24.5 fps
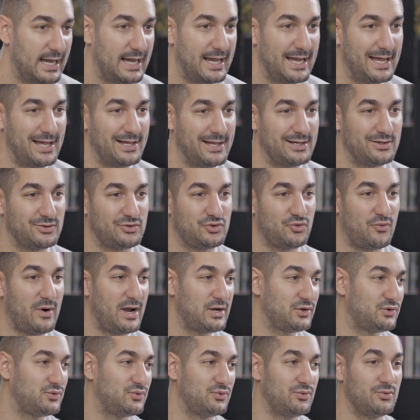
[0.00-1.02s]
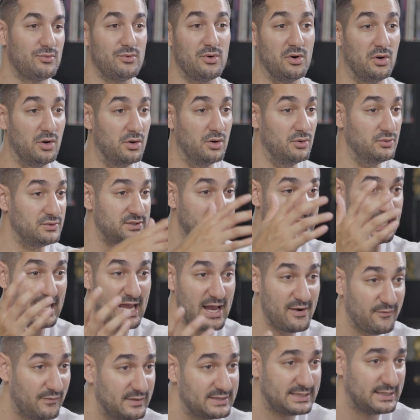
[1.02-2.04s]
and try to lose
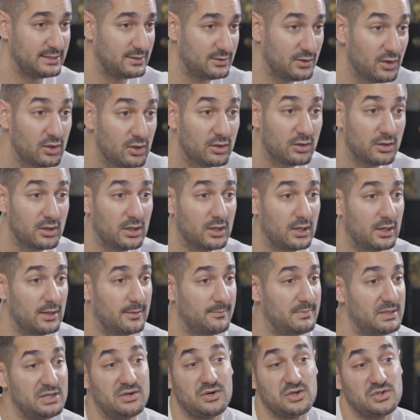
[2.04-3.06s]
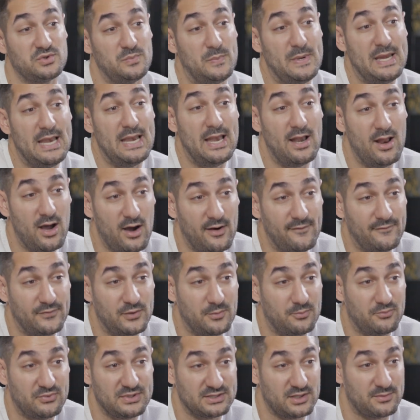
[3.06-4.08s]
everything. No, because we love
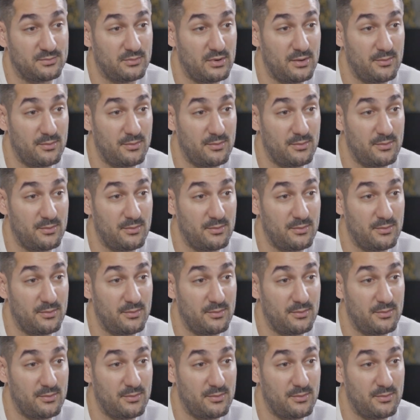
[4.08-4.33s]
the present